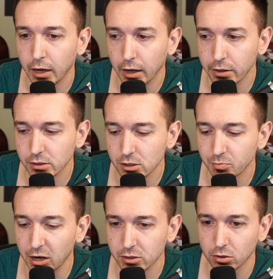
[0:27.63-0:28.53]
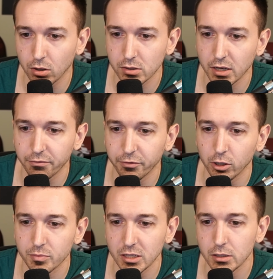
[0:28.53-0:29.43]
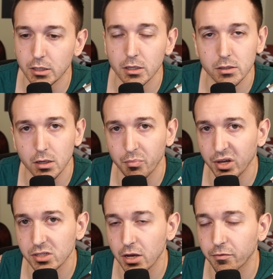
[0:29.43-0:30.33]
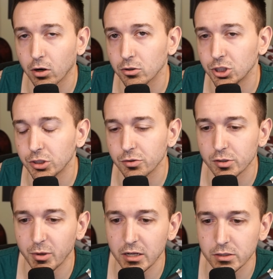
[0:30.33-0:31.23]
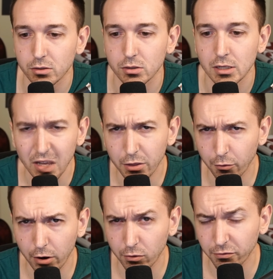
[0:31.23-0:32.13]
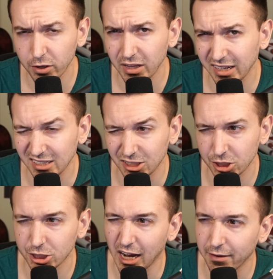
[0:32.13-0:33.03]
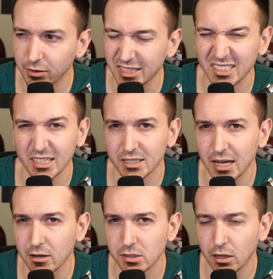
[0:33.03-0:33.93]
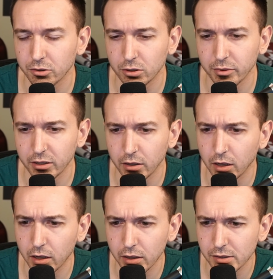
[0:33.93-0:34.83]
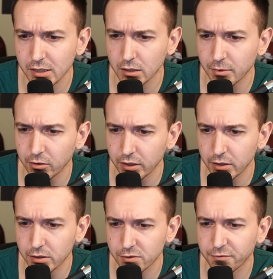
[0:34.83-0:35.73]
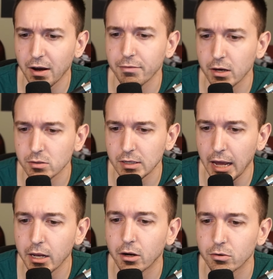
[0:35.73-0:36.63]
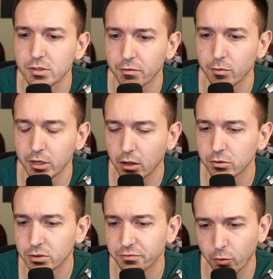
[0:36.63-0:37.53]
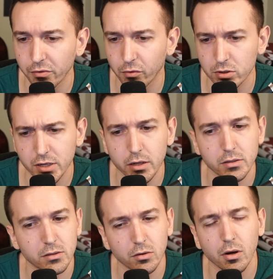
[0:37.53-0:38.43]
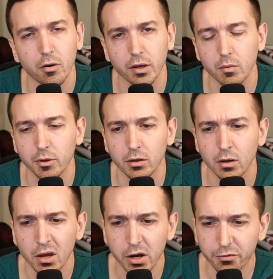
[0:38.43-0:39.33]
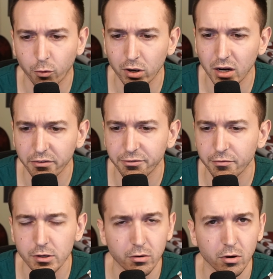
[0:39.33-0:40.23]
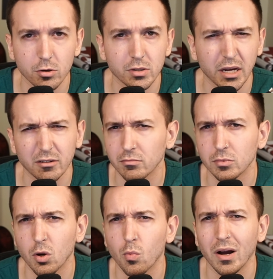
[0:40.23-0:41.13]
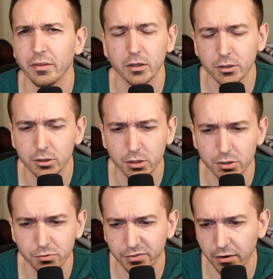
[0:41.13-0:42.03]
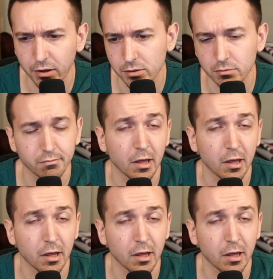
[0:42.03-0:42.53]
This is sponsored alongside Philips, Adidas, and PaySafeCard, G2 sponsors. They ran roughly like a just shy of like $6,000 tournament. Exact amount is $5,871.44. Don't know how it came to be 49.50 euros. I don't know why they didn't just do 5,000.